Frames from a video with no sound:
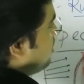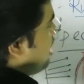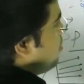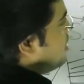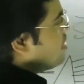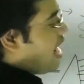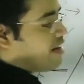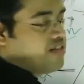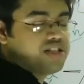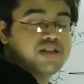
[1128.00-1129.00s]
there will be
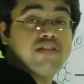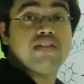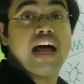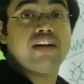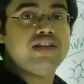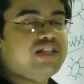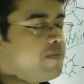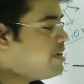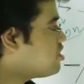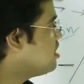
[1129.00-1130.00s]
dark region. Dark
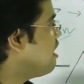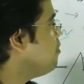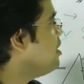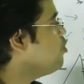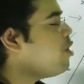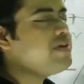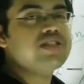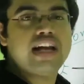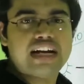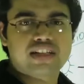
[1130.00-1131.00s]
region means there will be no
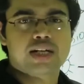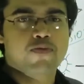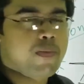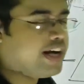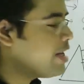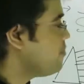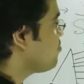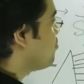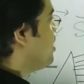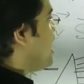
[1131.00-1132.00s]
emission at that moment.
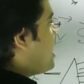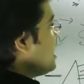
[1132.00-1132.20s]
Then